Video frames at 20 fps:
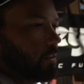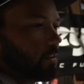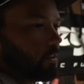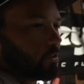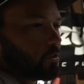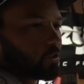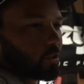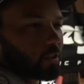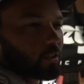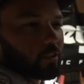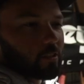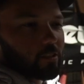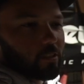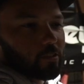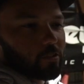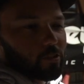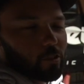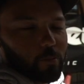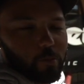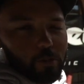The truck
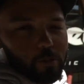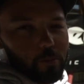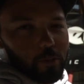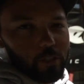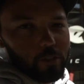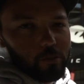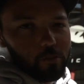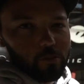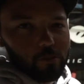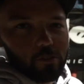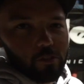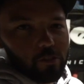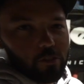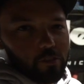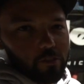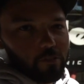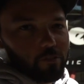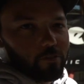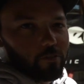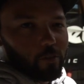isn't super special, it's just
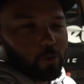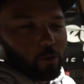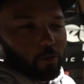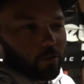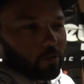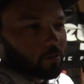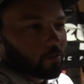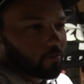a Ford.